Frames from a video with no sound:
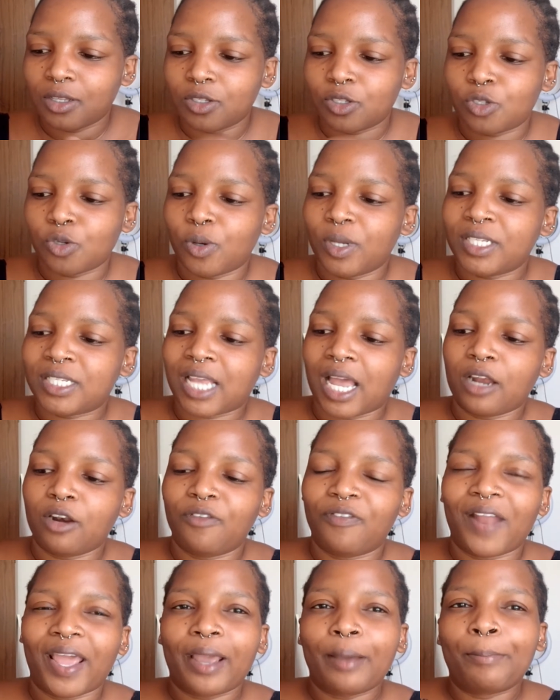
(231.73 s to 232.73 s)
So it's kind
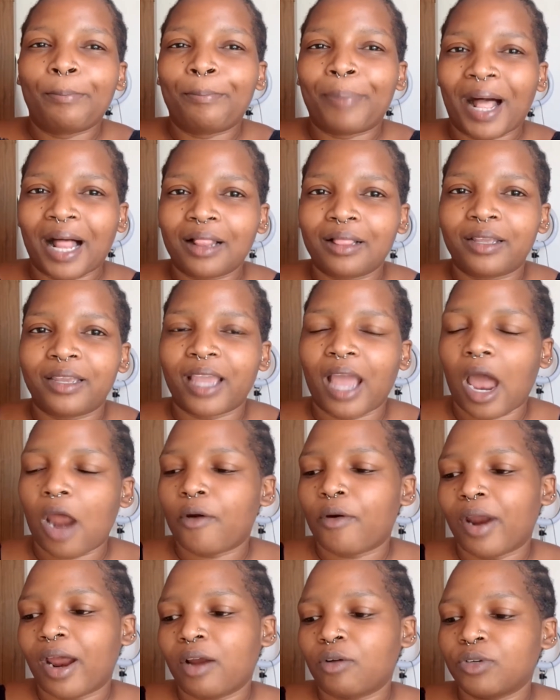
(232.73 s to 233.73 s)
of like bulky
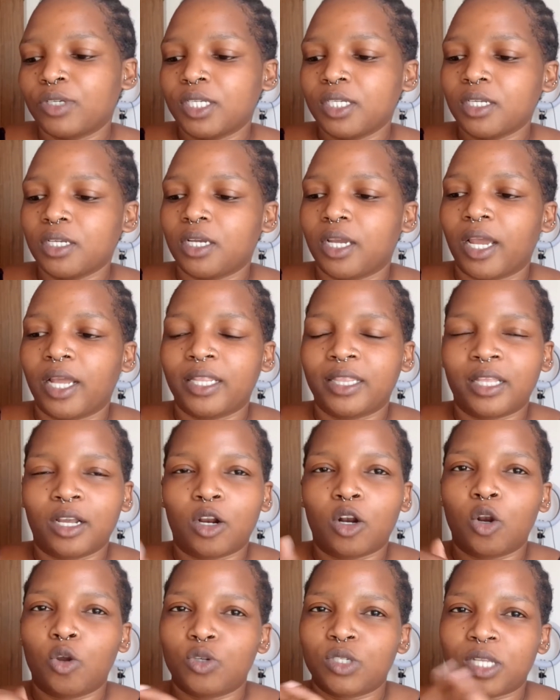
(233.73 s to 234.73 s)
around the
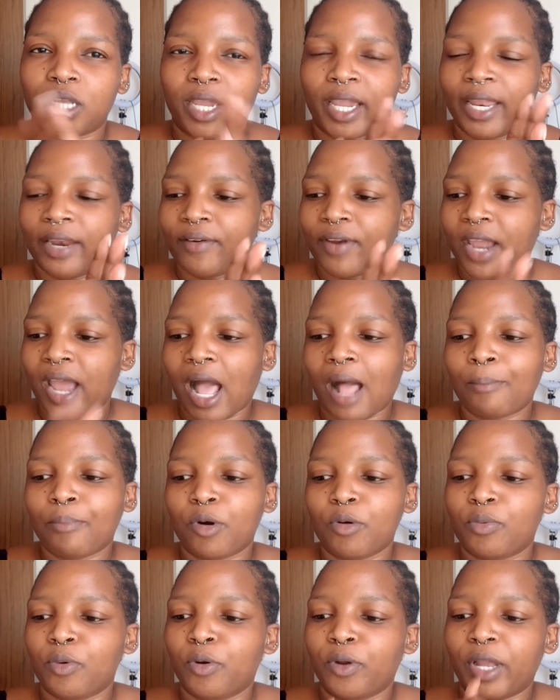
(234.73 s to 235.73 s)
closure area. I'm
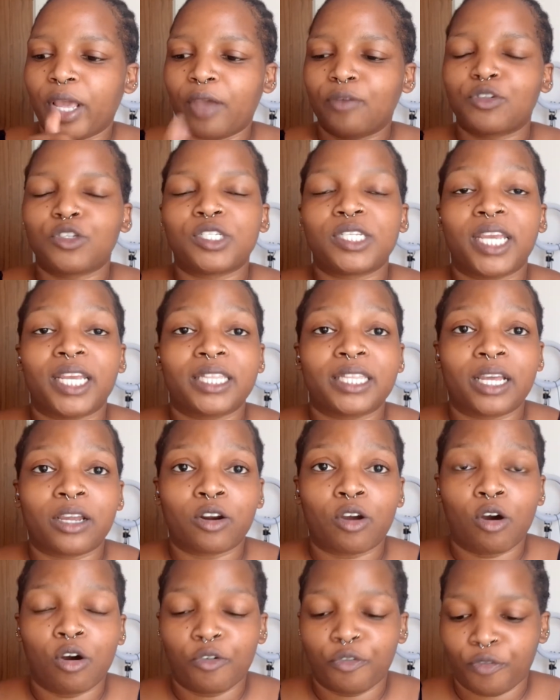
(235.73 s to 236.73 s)
probably going to have to take that
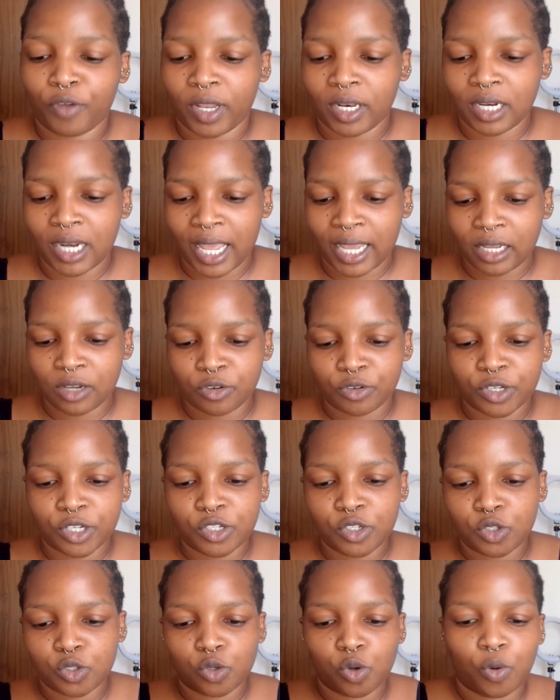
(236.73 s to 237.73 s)
off and like
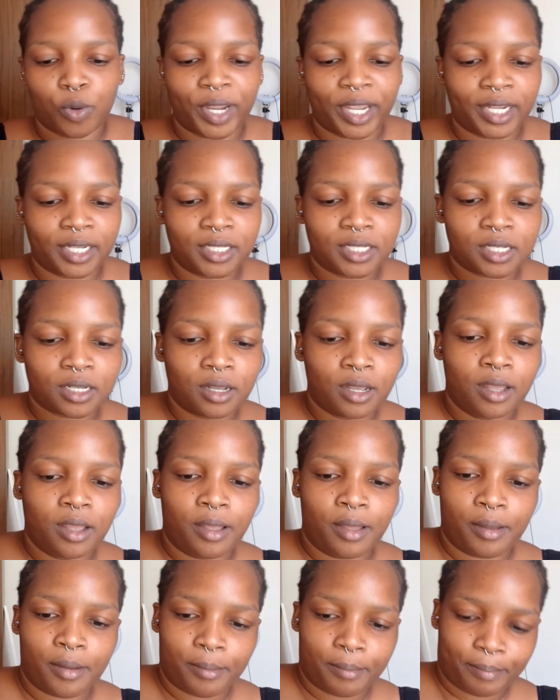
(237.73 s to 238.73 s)
re-sew it.
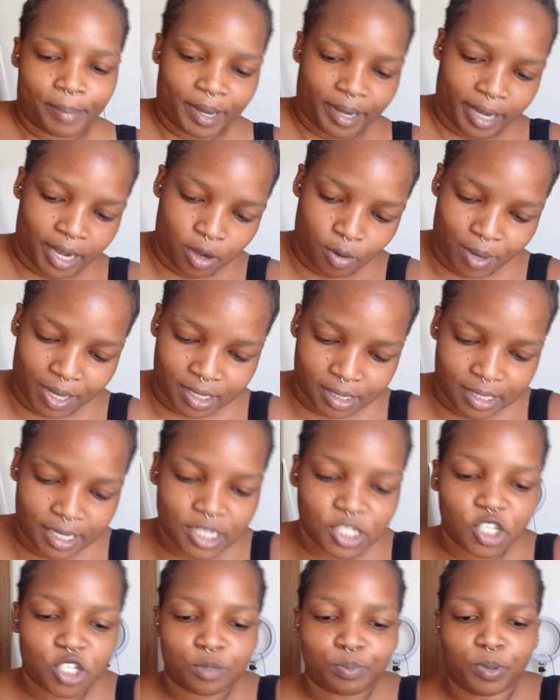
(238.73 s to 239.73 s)
But anyways,
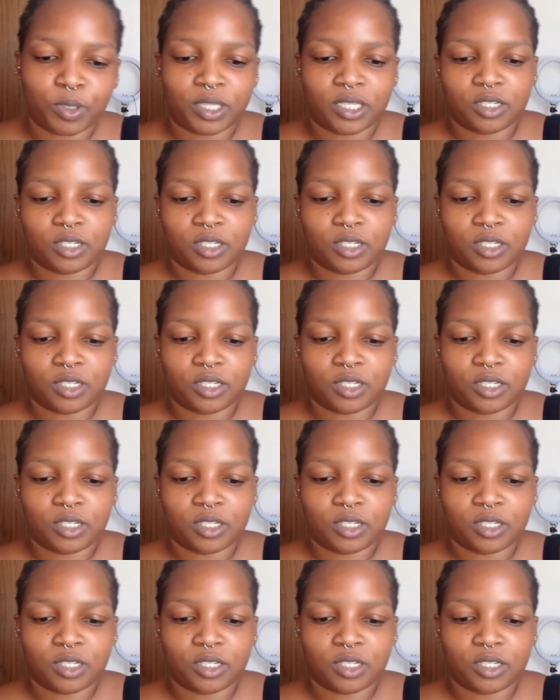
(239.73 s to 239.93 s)
let's just put